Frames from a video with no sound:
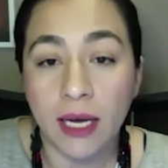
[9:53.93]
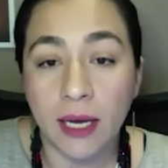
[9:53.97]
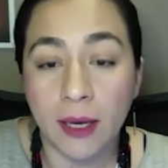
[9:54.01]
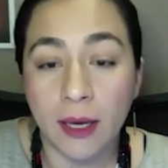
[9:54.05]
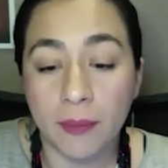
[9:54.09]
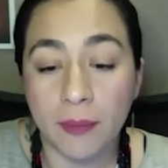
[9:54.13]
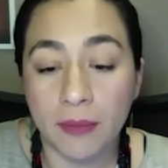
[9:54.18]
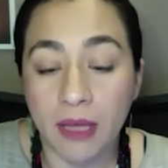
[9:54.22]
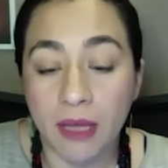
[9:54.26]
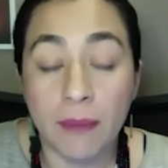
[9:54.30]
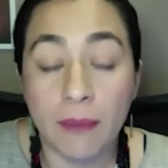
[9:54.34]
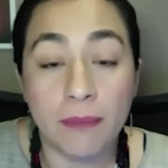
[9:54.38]

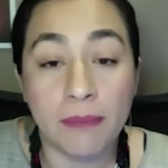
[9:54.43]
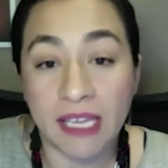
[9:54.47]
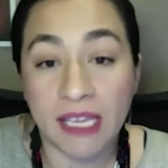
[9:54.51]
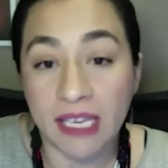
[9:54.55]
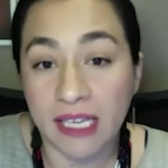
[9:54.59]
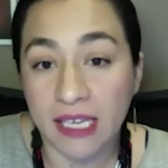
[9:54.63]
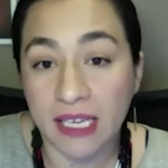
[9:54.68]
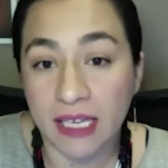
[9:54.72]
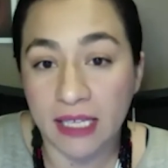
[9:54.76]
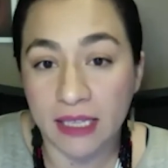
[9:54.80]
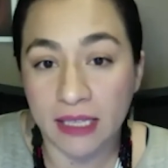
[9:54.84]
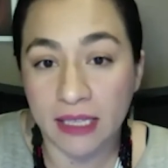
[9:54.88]

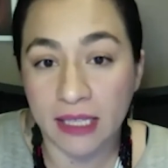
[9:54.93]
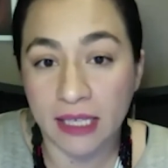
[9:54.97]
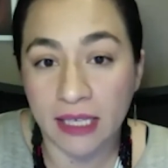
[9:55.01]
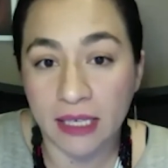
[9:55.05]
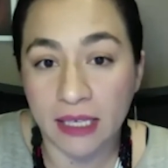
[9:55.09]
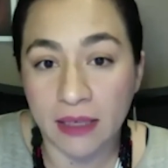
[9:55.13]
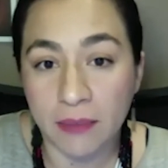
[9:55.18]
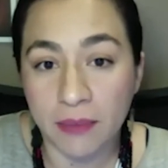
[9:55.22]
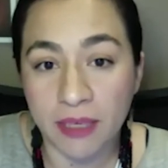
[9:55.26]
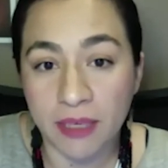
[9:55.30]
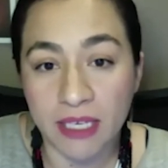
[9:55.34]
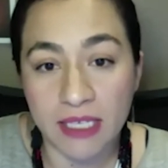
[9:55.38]
immediately,
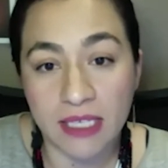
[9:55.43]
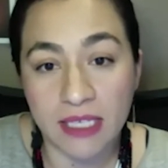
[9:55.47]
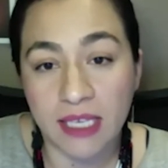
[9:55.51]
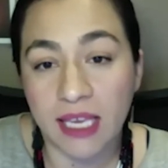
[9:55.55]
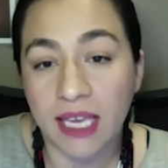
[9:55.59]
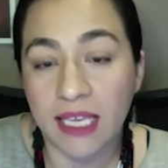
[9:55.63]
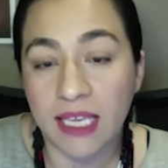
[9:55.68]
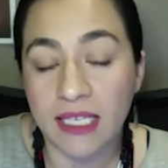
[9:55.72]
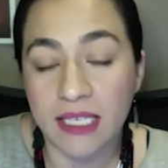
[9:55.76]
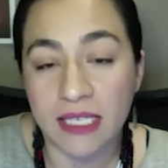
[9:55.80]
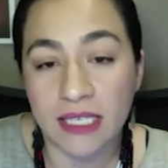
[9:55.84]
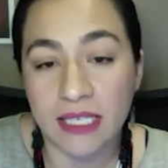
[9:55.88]
because the
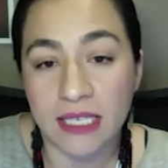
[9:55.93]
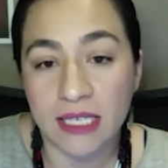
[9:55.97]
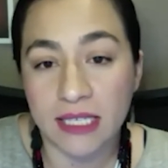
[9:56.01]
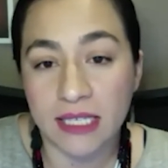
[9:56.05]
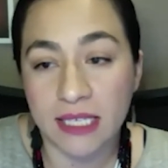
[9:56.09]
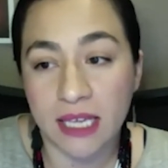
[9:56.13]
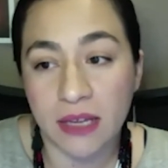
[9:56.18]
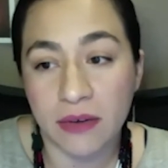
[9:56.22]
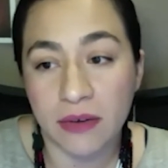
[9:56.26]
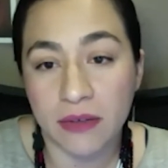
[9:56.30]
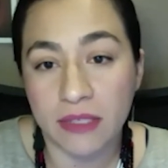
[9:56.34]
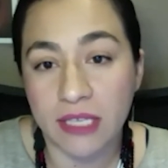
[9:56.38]
cases in
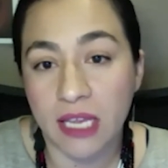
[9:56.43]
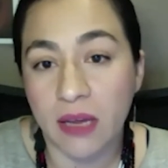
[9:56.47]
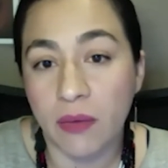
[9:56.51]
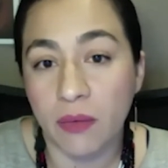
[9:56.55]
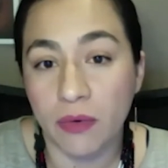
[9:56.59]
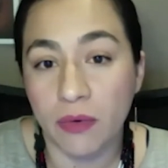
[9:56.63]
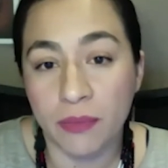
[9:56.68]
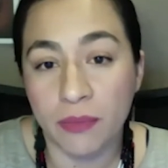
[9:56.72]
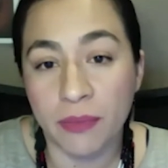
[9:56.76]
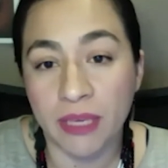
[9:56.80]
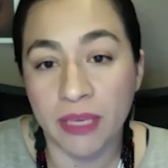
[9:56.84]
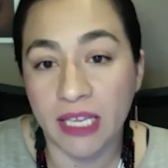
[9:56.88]
San Jose
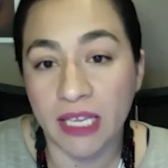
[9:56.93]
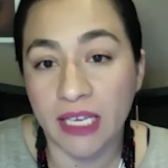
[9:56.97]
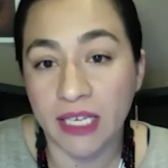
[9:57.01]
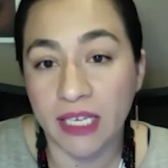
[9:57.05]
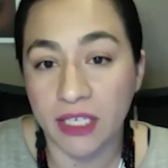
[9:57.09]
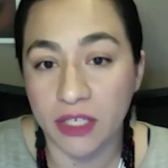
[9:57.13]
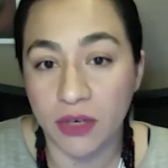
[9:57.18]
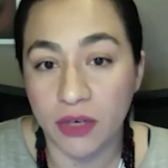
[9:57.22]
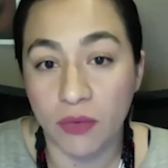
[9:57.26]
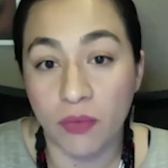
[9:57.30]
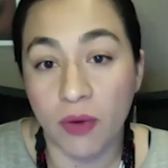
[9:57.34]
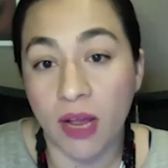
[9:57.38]
were beginning
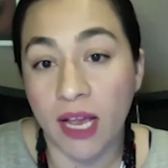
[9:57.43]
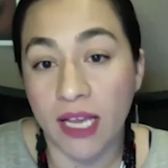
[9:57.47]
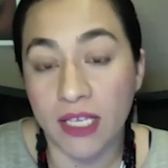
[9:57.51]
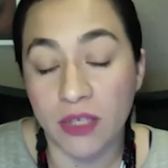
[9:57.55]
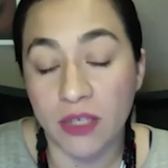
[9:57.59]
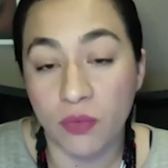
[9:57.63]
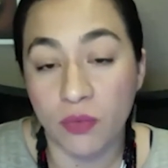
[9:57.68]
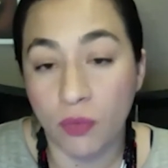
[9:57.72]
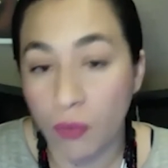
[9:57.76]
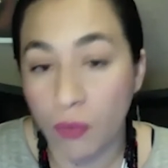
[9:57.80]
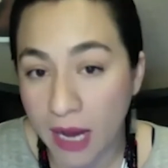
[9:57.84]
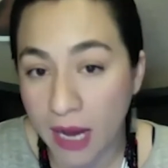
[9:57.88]
to rise
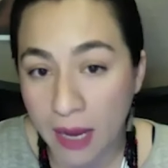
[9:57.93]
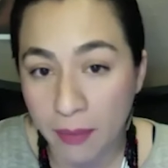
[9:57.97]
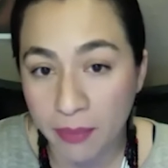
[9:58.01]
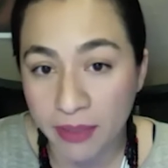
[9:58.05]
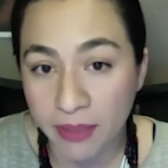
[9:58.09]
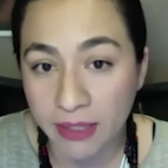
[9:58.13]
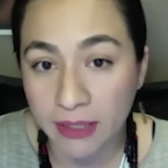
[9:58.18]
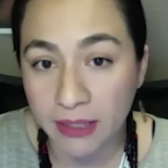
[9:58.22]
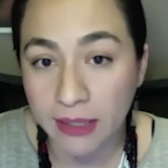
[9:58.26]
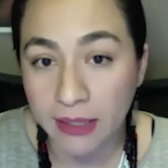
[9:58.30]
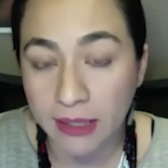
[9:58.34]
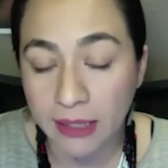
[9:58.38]

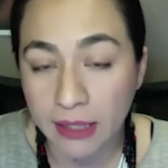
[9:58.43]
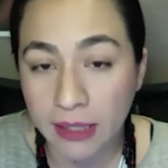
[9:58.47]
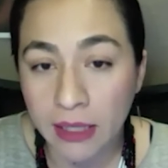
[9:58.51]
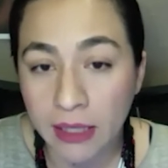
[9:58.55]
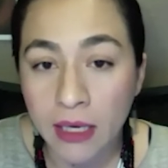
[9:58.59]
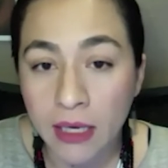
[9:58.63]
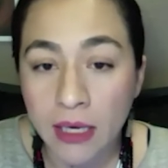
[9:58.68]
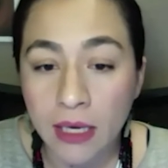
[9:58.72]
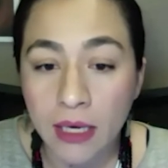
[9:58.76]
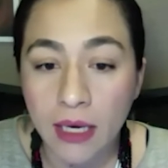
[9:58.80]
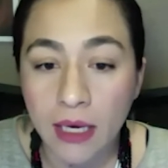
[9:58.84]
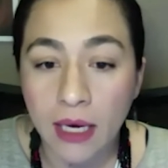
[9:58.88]
rapidly.
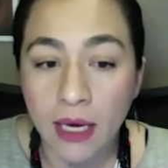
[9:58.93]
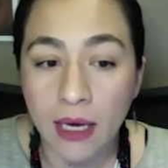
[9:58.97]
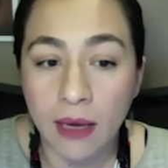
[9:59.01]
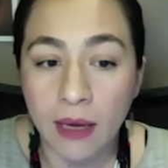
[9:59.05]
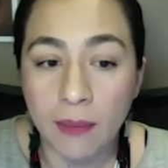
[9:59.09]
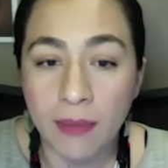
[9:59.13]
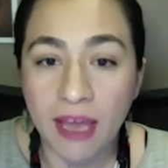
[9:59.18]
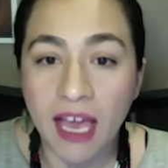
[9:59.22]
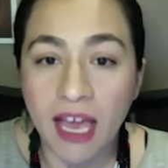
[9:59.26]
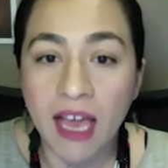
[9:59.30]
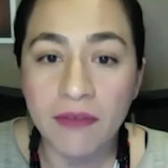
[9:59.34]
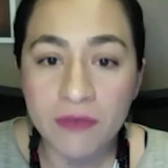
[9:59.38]

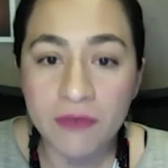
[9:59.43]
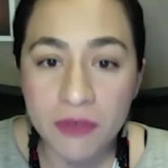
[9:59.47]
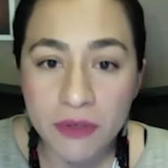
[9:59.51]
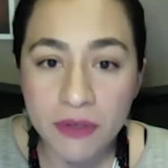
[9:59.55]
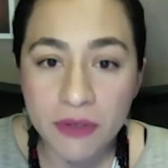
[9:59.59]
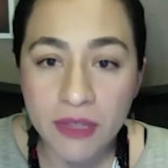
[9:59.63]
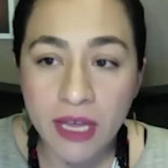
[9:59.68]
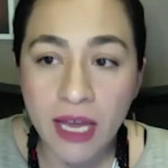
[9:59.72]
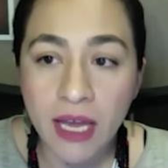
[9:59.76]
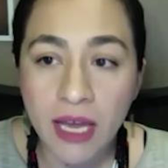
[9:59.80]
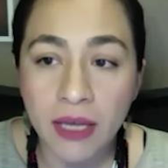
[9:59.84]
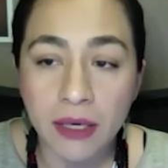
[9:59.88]
After
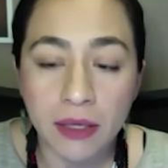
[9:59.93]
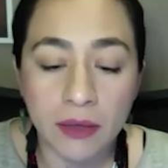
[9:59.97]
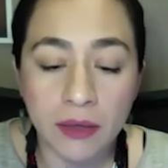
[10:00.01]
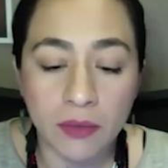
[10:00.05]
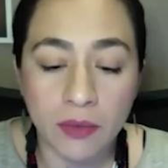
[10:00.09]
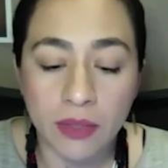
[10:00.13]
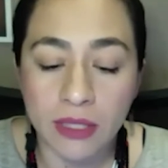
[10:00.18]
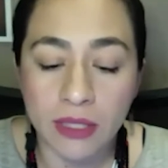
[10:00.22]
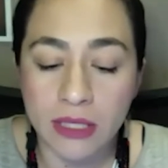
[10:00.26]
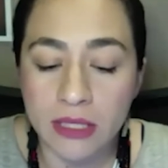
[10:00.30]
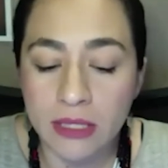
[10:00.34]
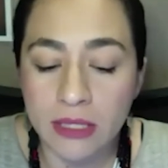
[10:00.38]
that, it
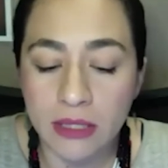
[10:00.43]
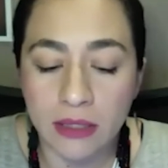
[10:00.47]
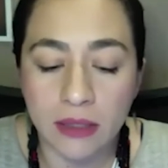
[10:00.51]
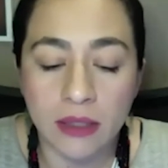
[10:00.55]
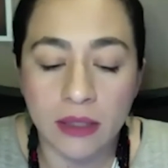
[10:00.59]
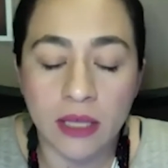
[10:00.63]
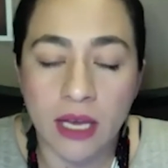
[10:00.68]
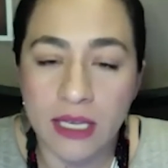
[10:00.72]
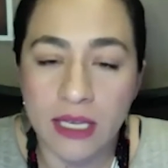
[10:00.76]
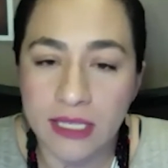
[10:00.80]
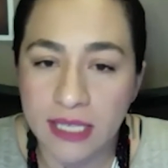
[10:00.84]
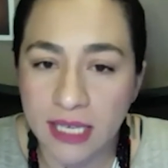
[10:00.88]
was
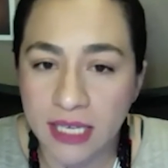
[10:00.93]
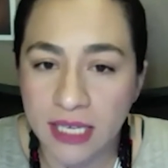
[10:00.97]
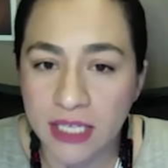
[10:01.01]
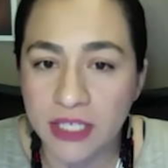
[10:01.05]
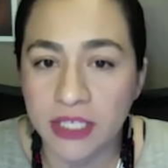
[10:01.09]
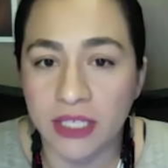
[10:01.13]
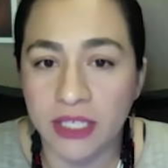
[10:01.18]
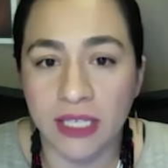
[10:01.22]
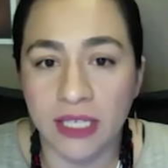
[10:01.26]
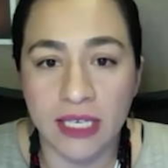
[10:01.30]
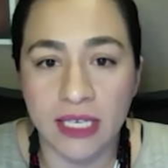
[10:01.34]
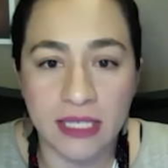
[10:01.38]
Los
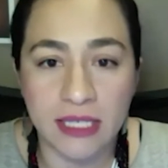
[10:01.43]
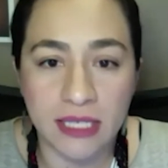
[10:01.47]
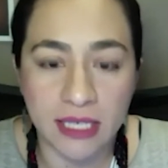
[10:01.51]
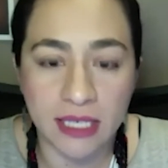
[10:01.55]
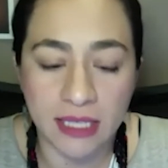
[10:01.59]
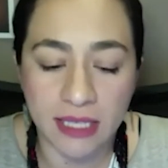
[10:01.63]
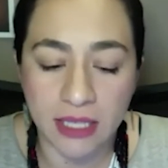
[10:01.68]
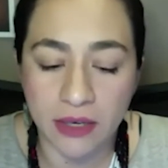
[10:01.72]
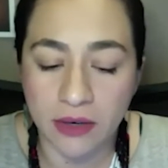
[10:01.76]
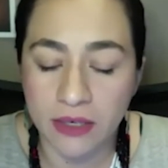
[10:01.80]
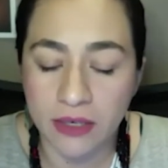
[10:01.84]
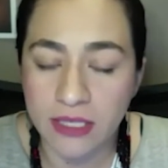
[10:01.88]
Angeles, and
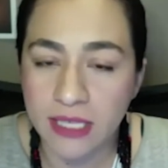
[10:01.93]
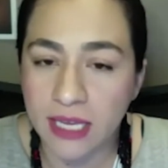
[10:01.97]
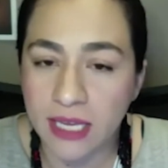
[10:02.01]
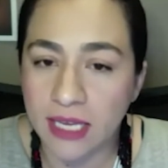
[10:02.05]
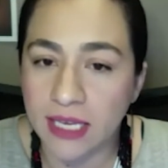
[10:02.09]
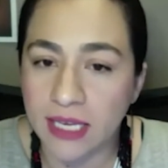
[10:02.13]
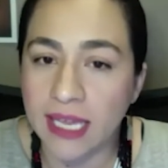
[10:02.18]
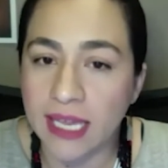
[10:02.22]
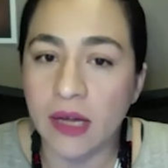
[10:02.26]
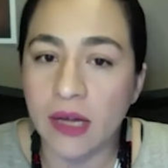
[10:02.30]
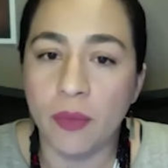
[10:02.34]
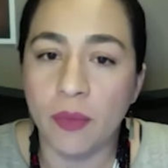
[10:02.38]
then our San
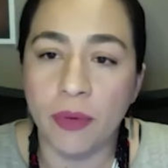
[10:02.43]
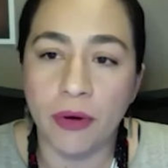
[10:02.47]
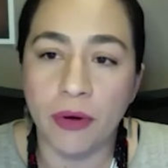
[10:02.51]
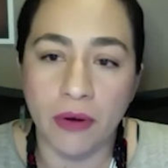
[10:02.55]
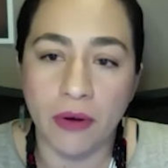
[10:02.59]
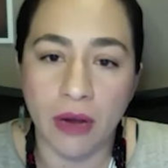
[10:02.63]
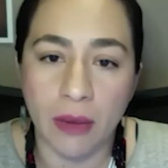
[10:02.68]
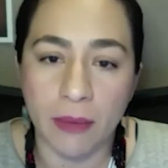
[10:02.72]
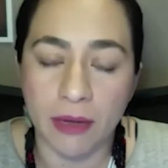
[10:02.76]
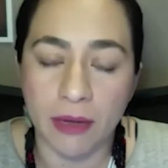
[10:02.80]
Diego program, and our